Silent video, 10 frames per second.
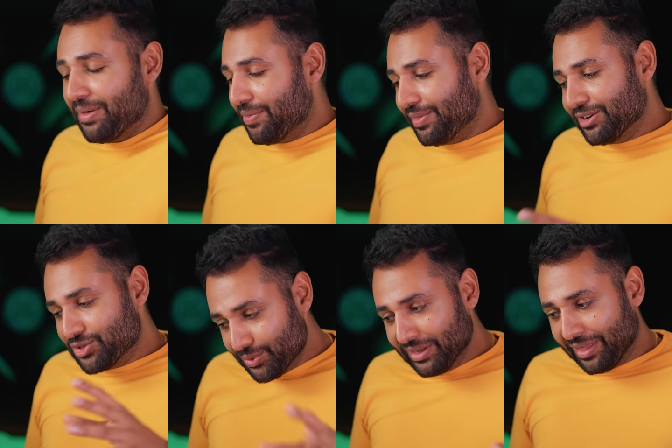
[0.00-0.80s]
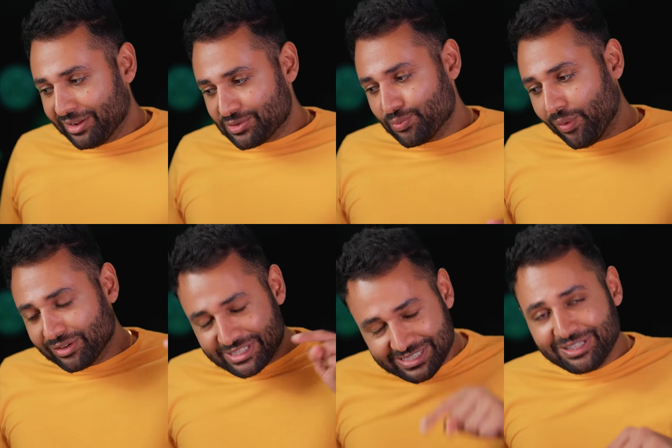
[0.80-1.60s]
And they're doing that while
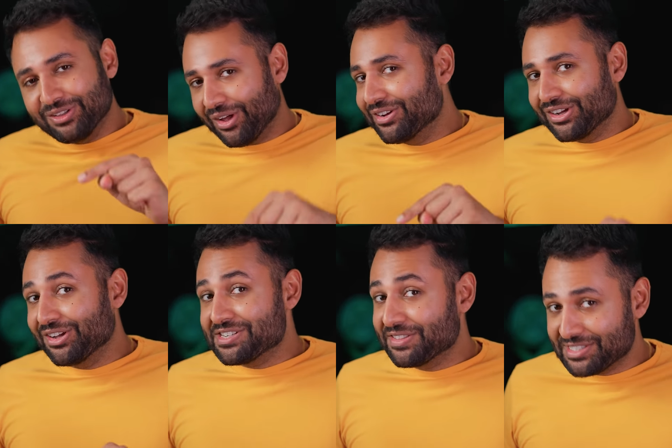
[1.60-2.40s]
still undercutting the